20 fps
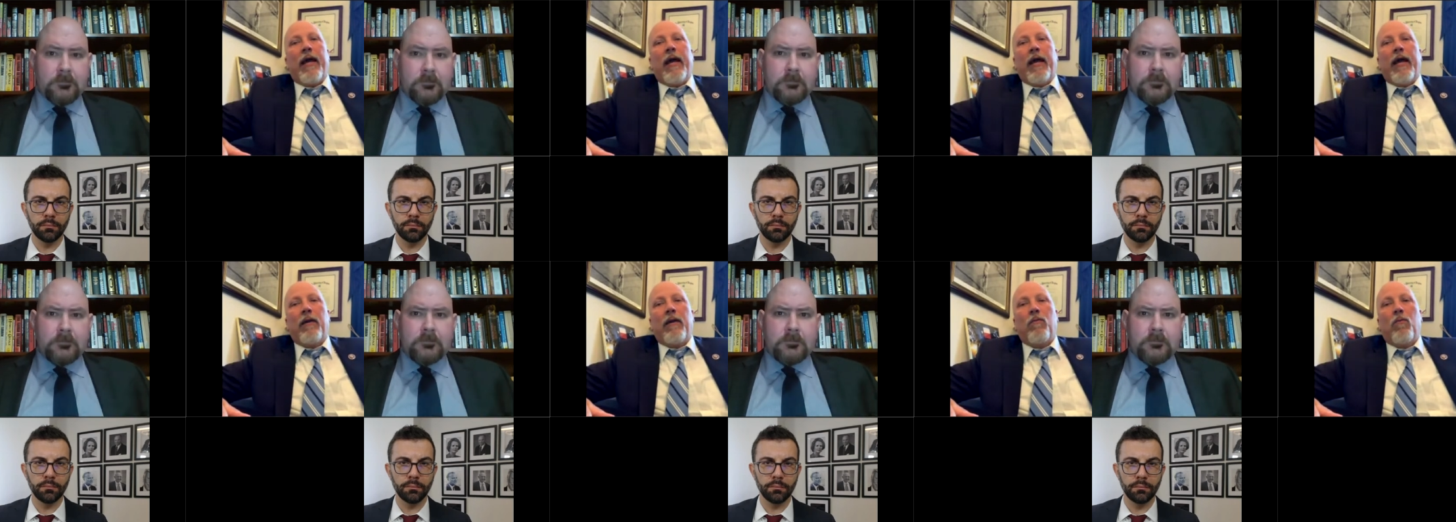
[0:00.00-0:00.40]

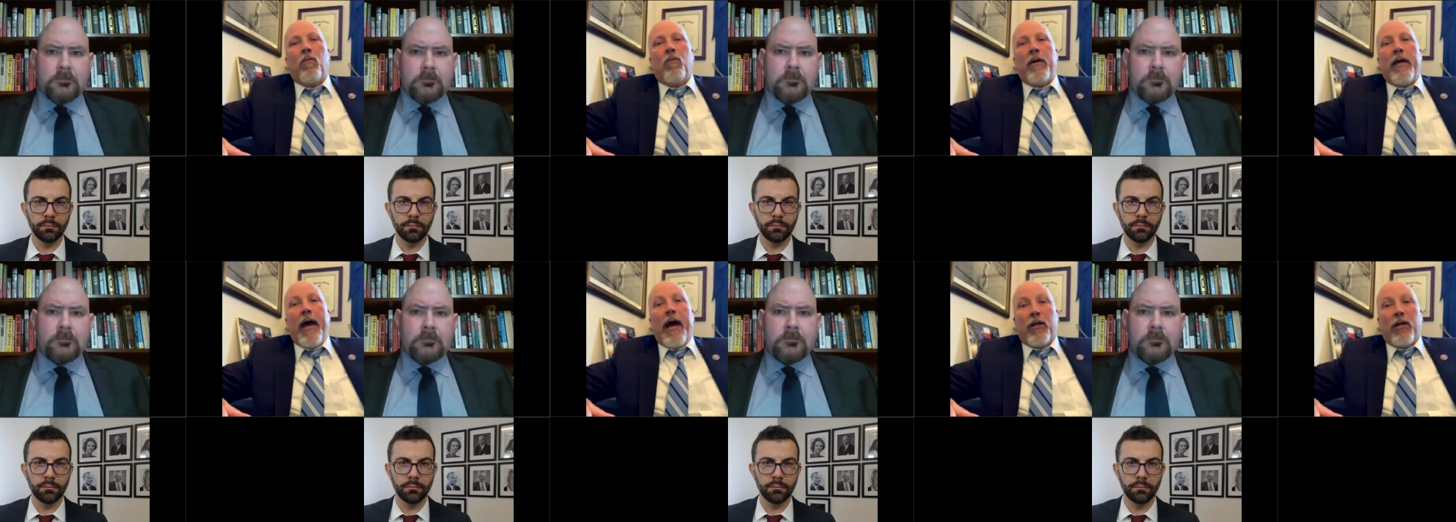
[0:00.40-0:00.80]

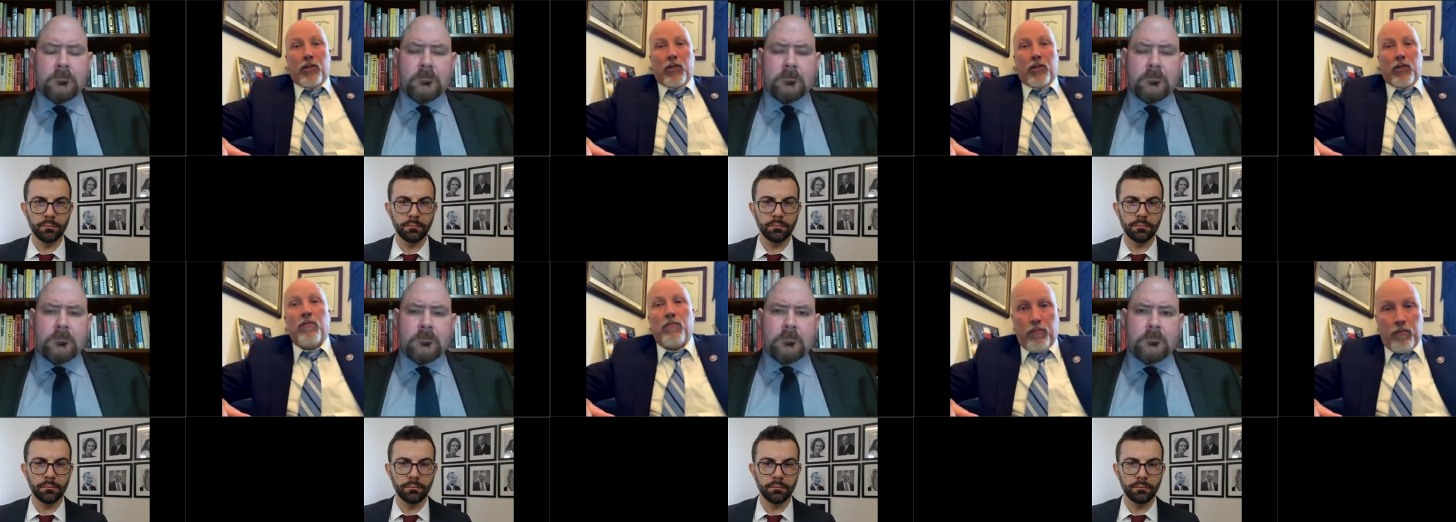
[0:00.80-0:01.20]
Speaker 1: and we
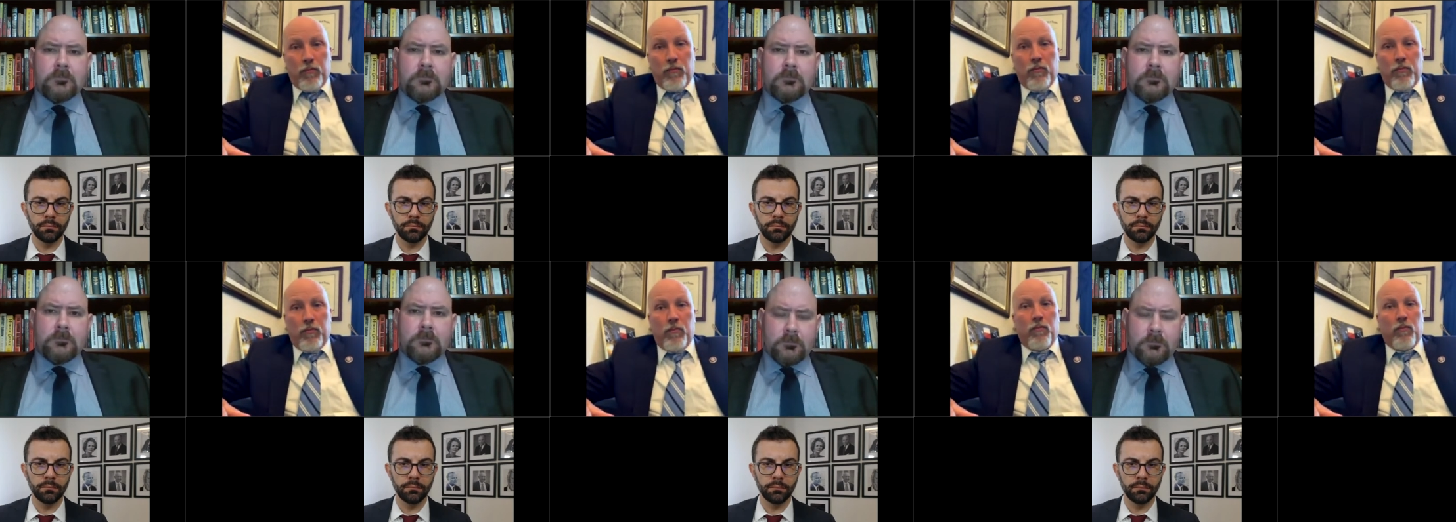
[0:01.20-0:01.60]
actually
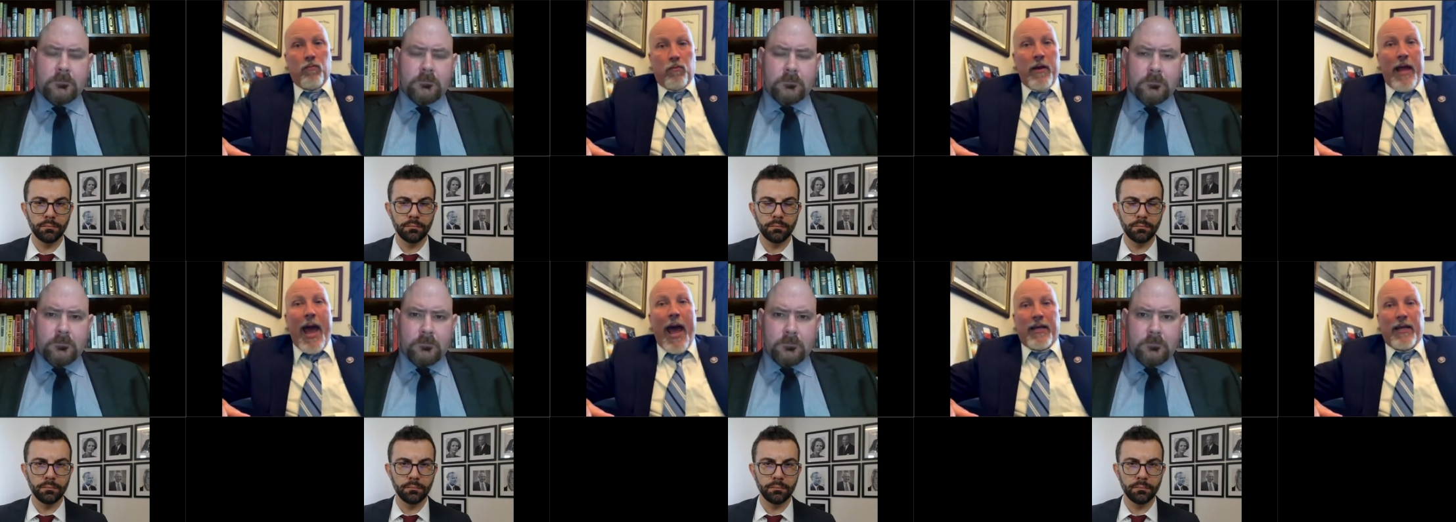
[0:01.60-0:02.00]

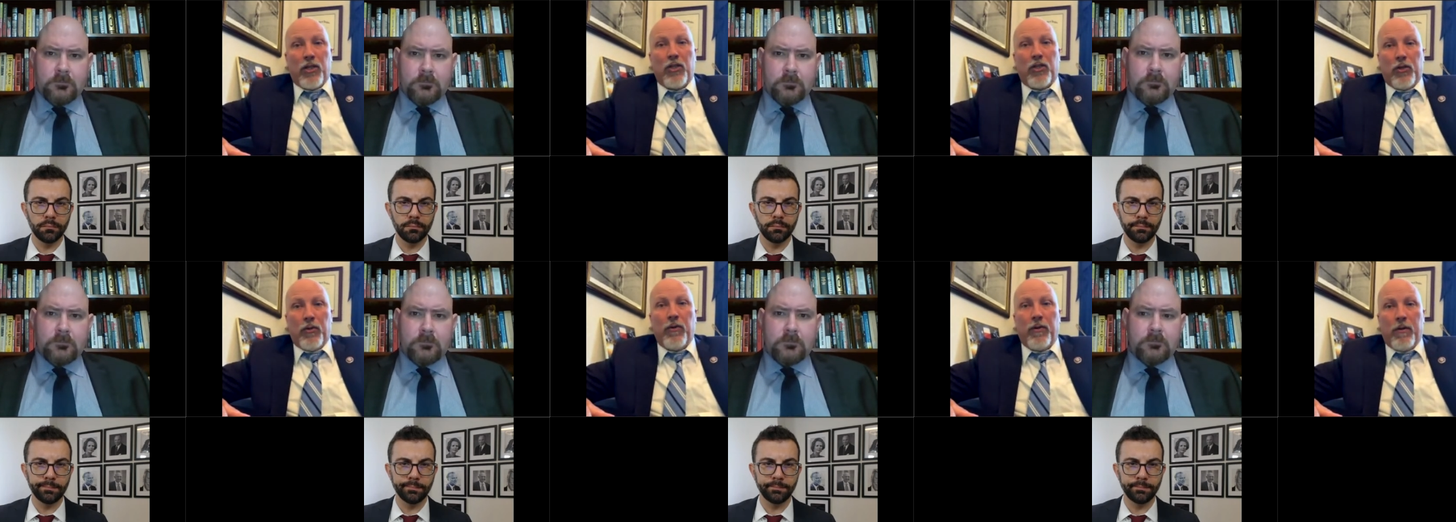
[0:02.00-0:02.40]

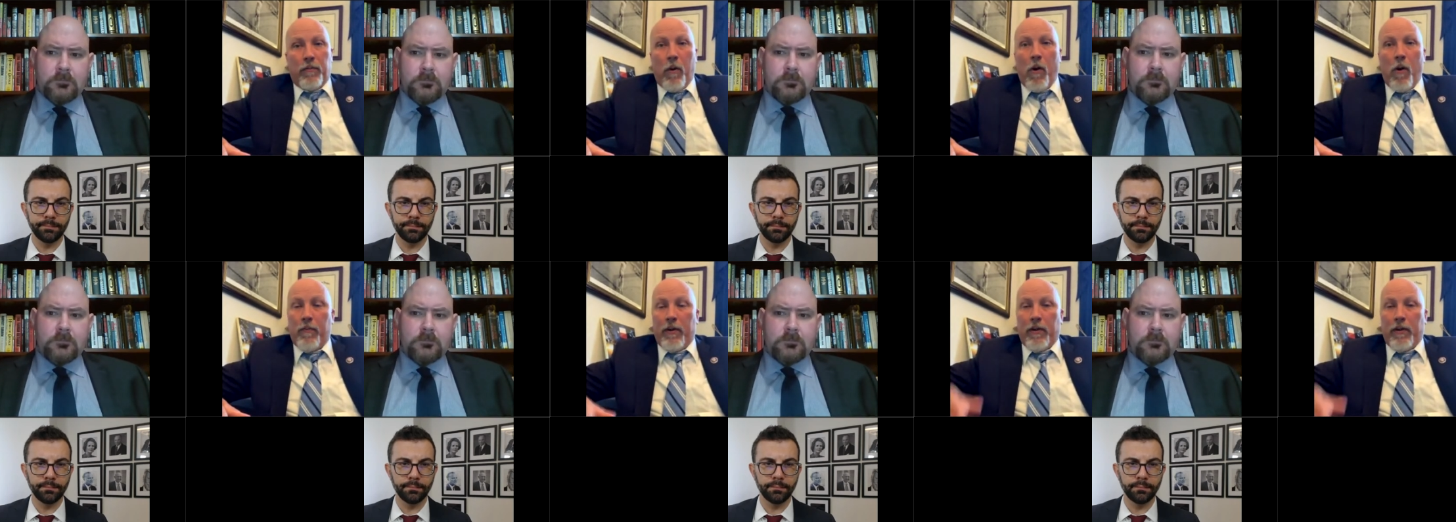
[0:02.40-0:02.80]
reacted to it
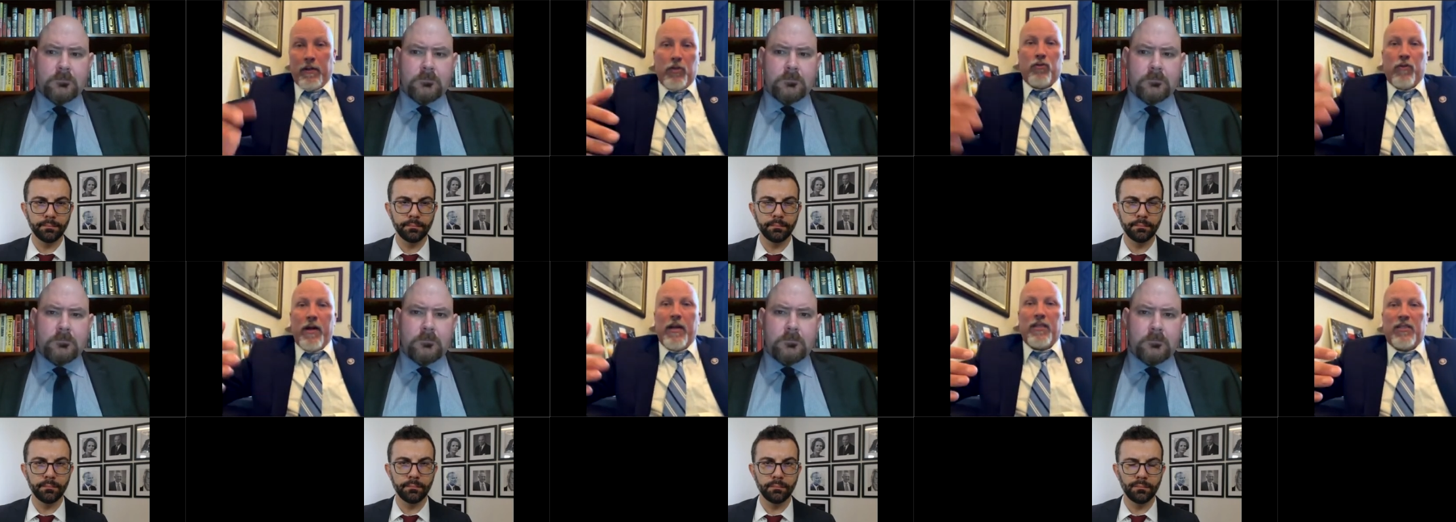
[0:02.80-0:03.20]

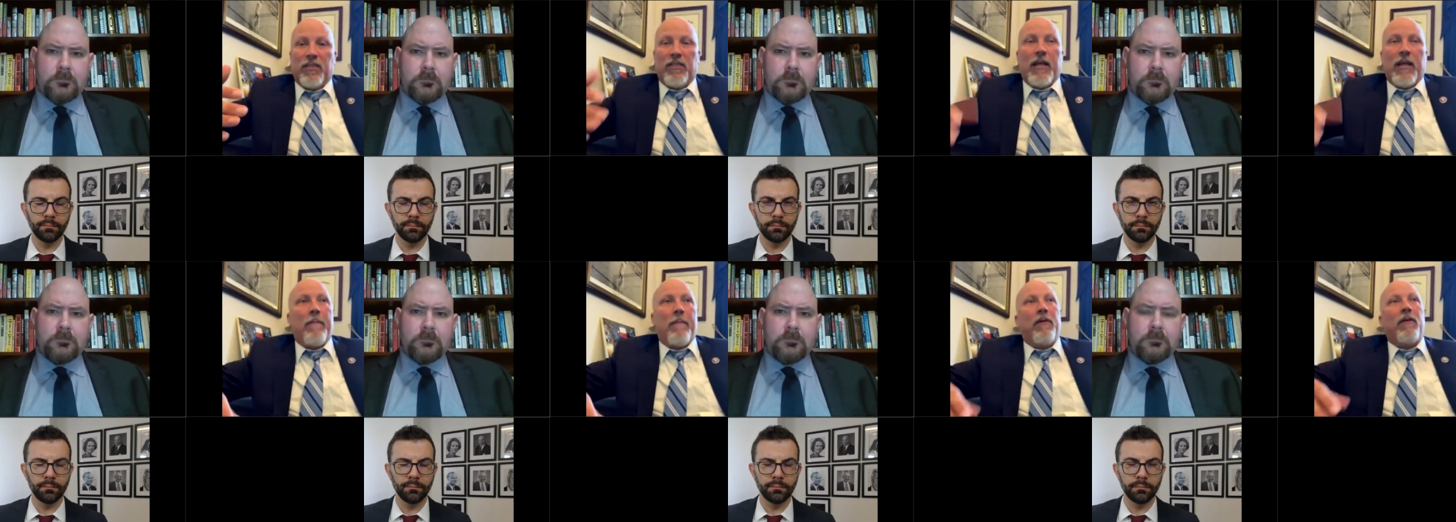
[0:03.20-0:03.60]
appropriately, trying to
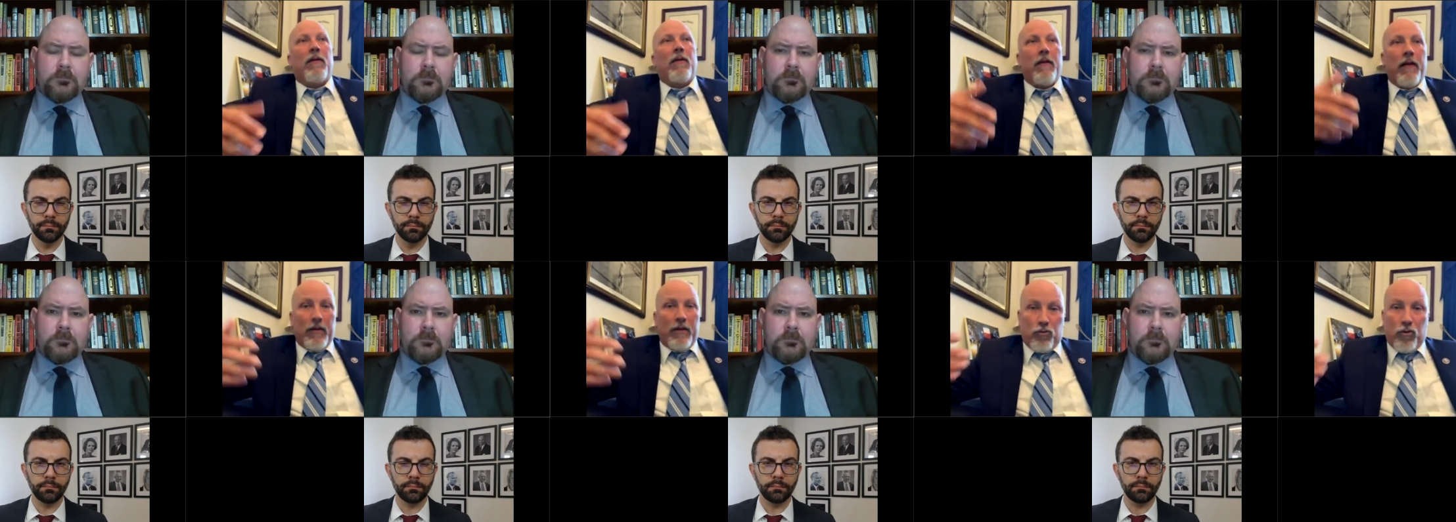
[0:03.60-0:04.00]
stop
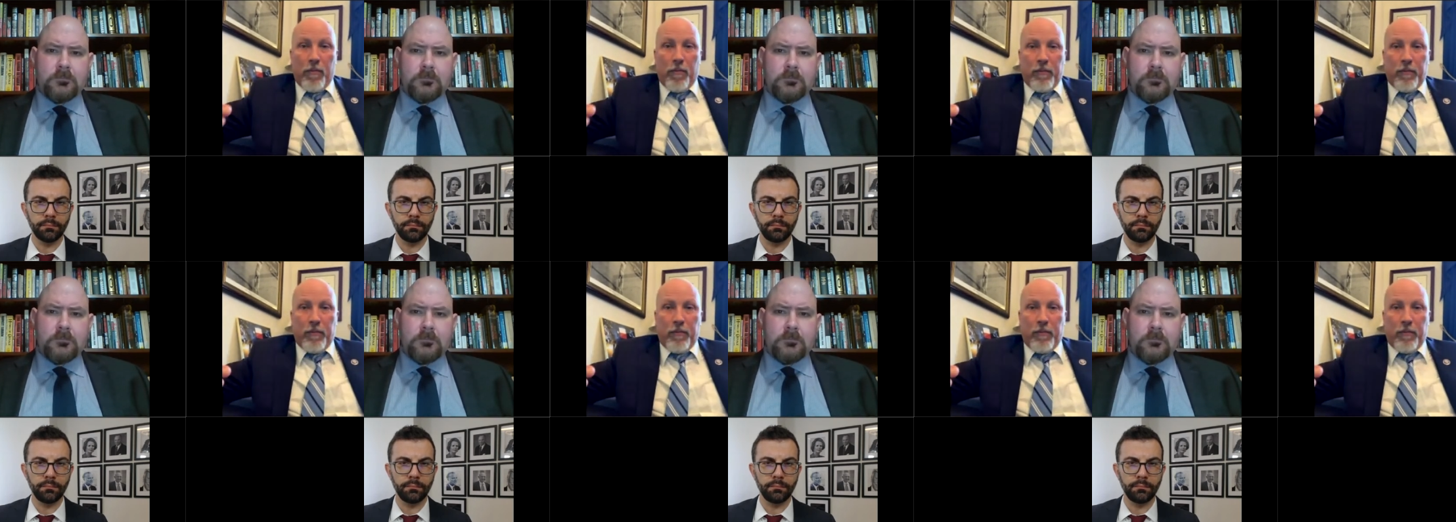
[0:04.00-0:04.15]
it. It had